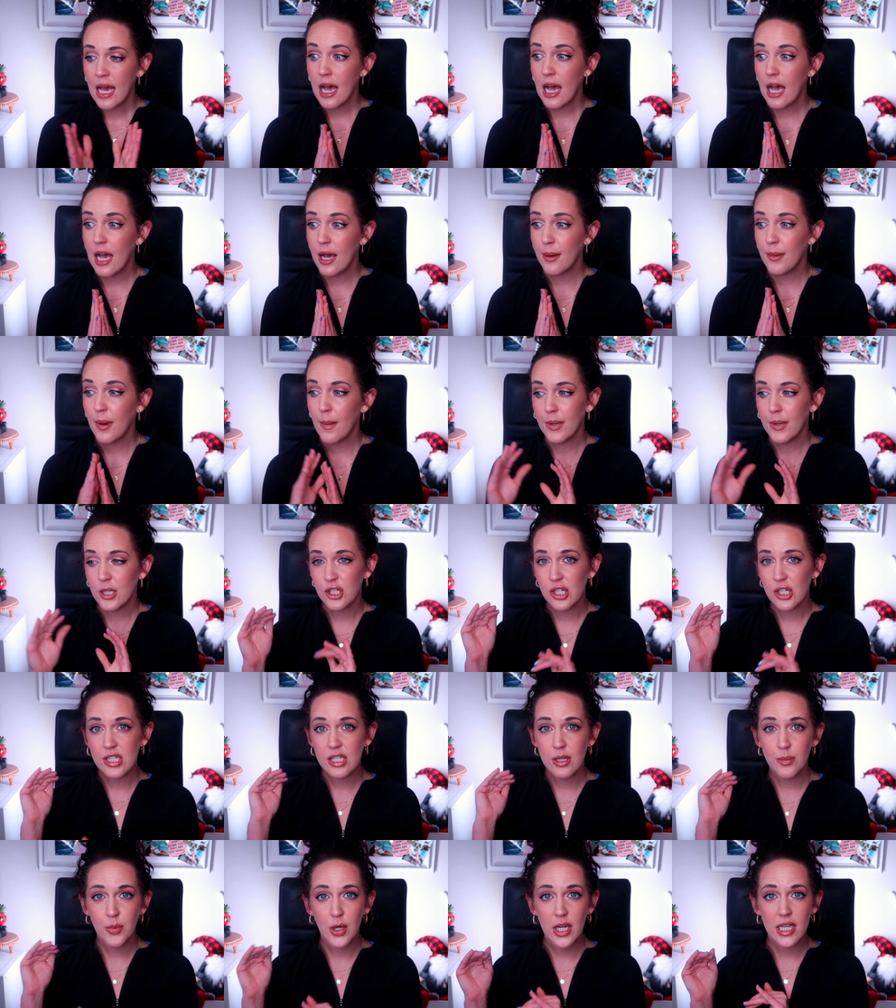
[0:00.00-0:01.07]
Um, but
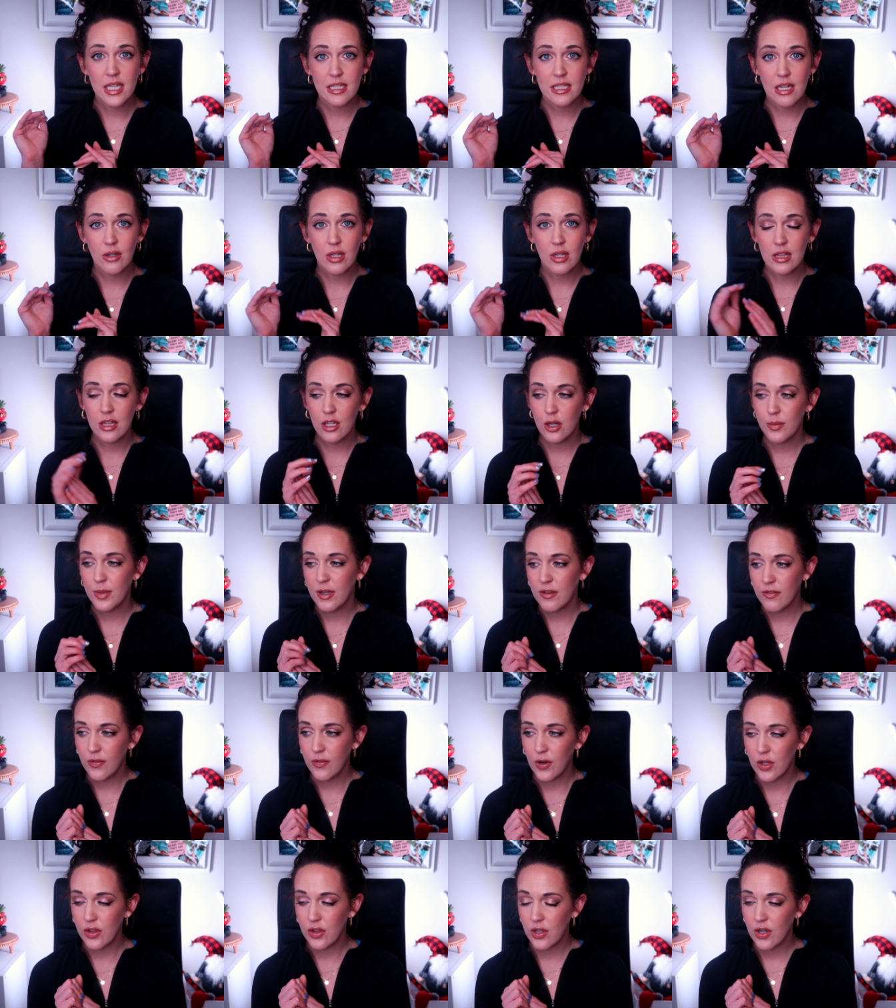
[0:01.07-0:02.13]
just to break it down a little bit
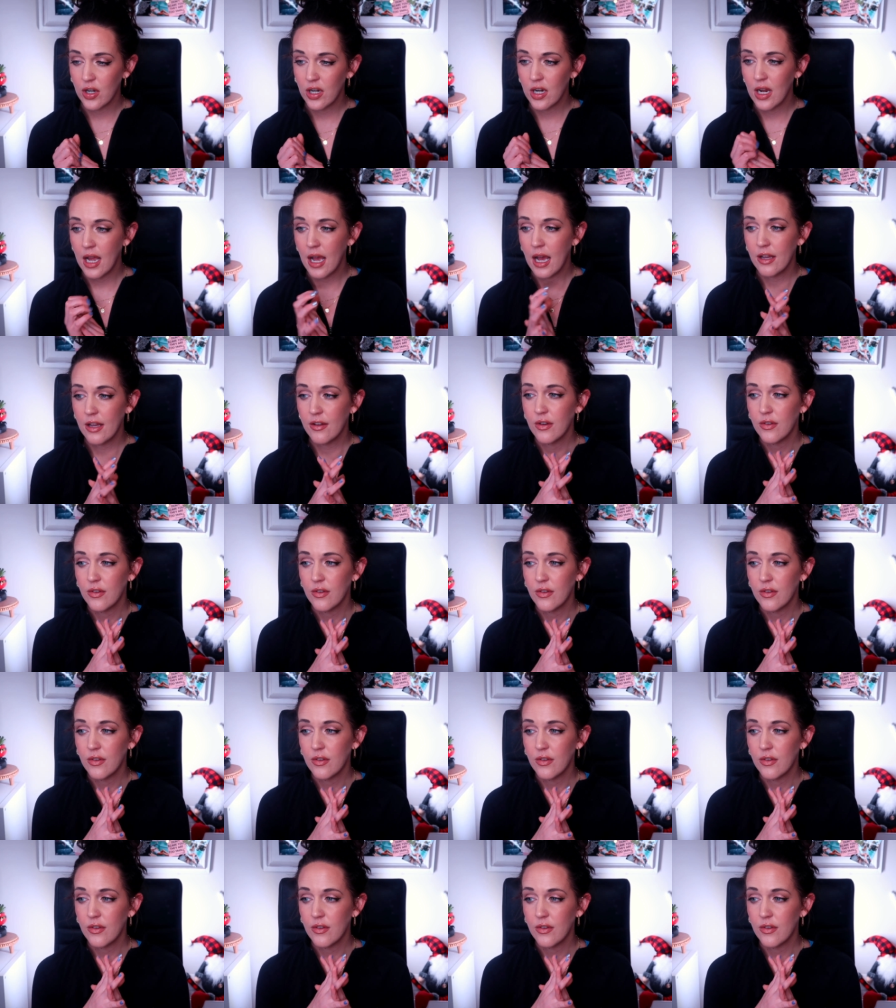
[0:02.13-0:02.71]
further,